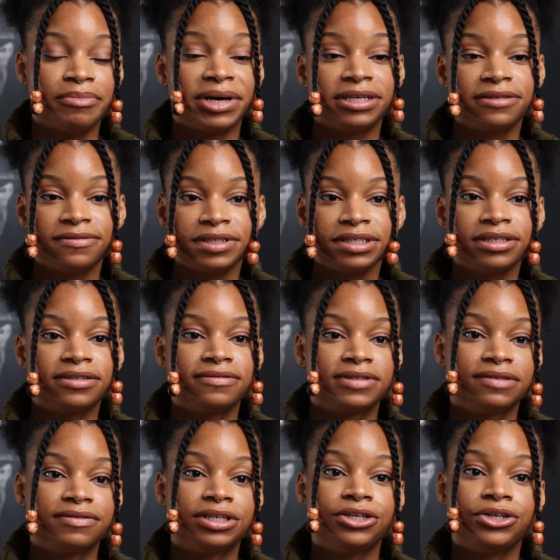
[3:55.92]
a benefit of
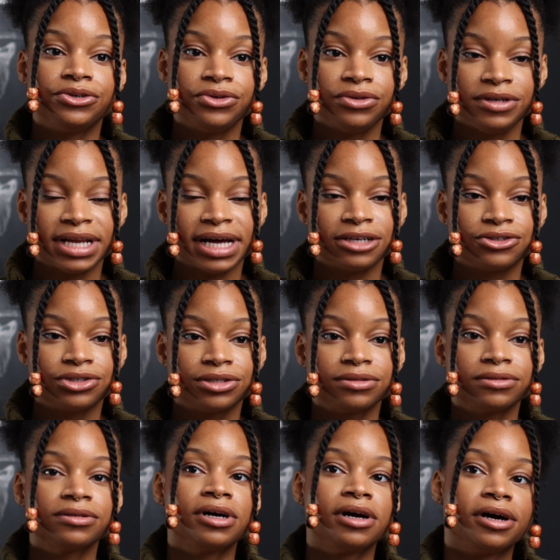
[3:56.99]
giving
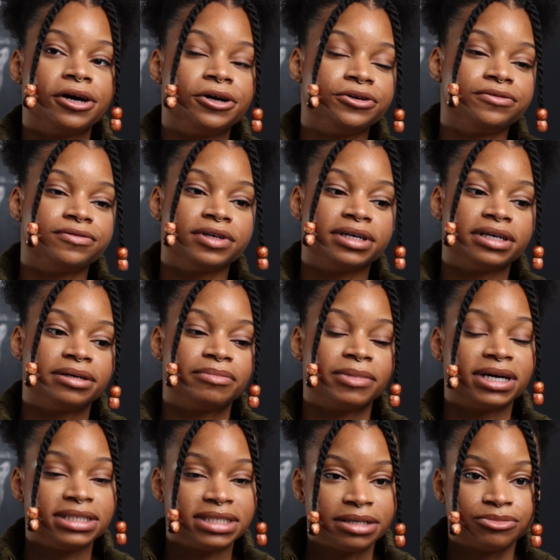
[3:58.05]
unilateral over
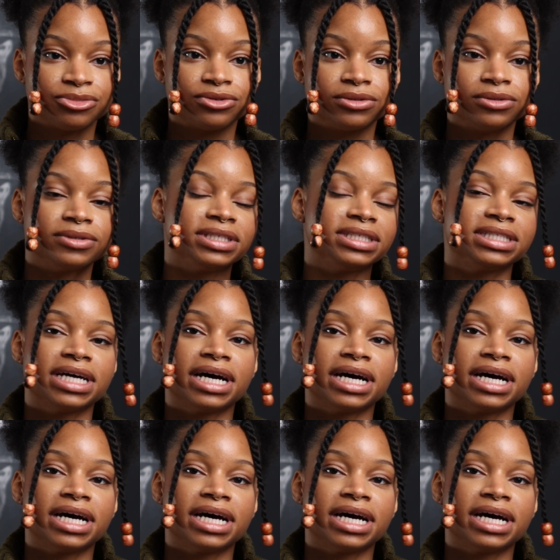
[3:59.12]
bitemporal is